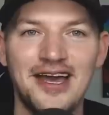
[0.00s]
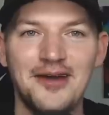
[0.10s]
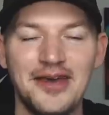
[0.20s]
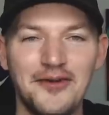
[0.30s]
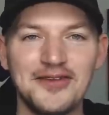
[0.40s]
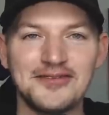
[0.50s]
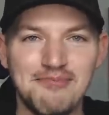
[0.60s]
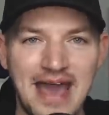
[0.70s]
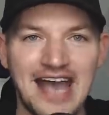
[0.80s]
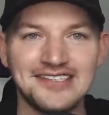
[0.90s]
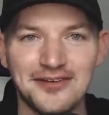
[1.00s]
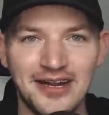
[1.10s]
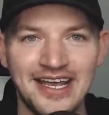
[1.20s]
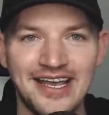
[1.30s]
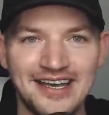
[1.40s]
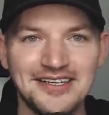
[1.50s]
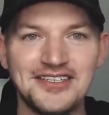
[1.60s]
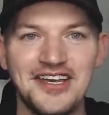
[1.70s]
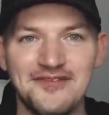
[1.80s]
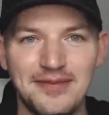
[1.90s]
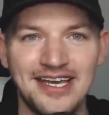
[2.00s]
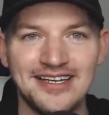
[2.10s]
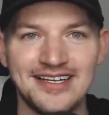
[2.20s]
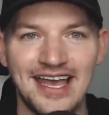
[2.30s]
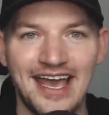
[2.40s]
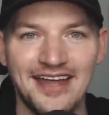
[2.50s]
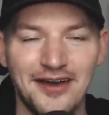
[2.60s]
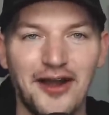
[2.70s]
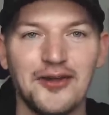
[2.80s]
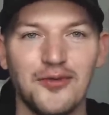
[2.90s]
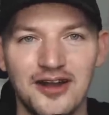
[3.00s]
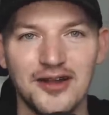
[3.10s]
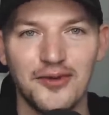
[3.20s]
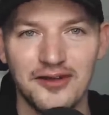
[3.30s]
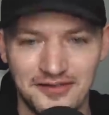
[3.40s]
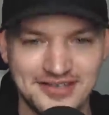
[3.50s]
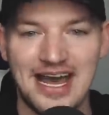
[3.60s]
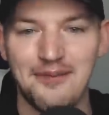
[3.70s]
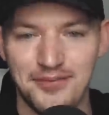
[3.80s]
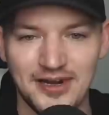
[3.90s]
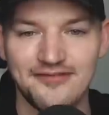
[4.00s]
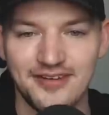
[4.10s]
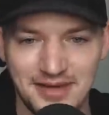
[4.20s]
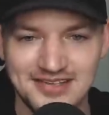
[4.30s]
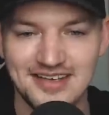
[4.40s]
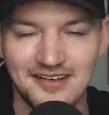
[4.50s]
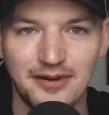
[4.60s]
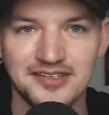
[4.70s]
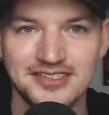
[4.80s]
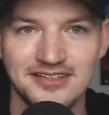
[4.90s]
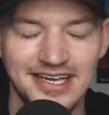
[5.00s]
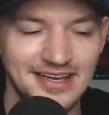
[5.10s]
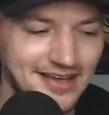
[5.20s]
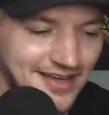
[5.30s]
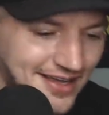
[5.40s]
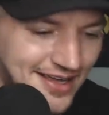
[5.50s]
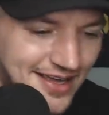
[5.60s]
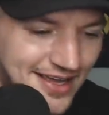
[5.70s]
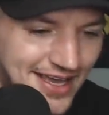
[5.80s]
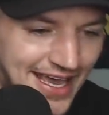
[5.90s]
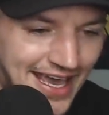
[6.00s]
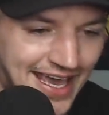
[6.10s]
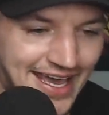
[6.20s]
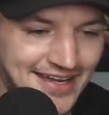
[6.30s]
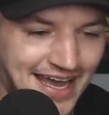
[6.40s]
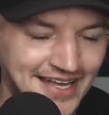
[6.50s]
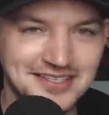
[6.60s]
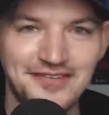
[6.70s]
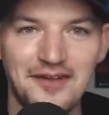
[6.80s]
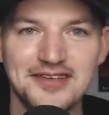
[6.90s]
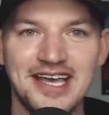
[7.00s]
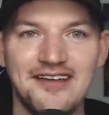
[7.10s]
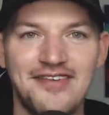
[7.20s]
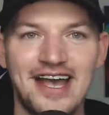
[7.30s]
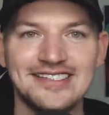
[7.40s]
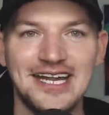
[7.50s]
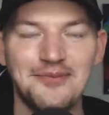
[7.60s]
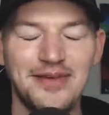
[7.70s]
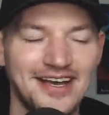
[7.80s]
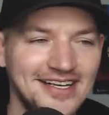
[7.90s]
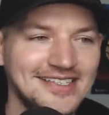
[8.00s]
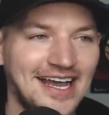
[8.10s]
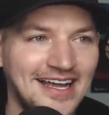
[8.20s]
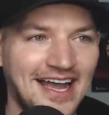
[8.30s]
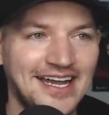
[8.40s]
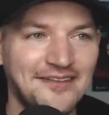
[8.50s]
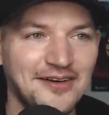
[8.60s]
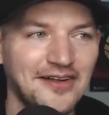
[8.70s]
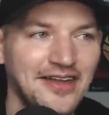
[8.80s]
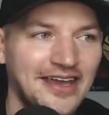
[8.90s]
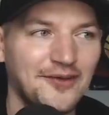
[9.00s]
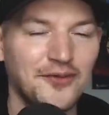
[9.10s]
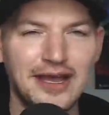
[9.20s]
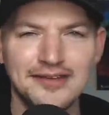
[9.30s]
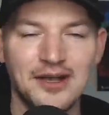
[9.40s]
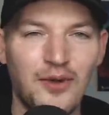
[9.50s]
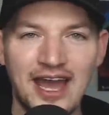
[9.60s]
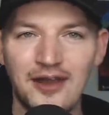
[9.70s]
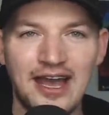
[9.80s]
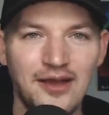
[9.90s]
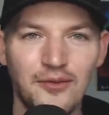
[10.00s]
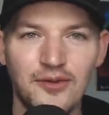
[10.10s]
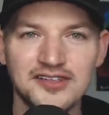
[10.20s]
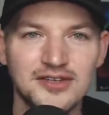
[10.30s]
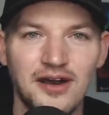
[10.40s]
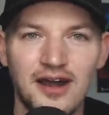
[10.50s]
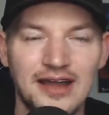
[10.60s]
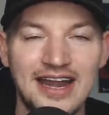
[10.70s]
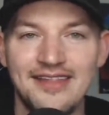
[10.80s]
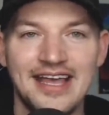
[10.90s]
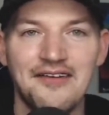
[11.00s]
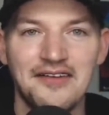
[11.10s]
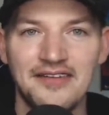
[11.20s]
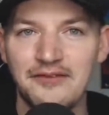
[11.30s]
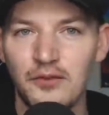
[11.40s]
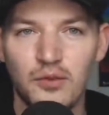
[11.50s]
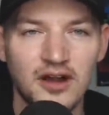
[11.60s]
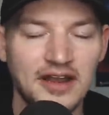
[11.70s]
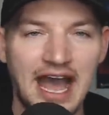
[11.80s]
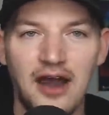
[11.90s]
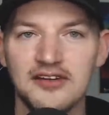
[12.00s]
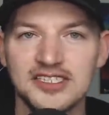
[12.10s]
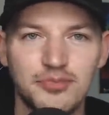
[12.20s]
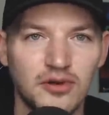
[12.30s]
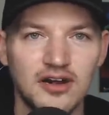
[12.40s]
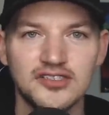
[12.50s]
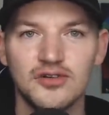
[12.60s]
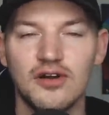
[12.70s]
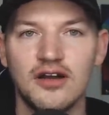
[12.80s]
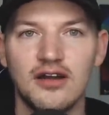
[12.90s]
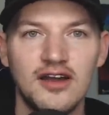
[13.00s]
them, it was mastery and achievement and hard work were the top three for myself personally. And I just found this kind of fascinating, because I, I never really, re I was like, why do I work so hard at anything I've ever done, even working out or sports or,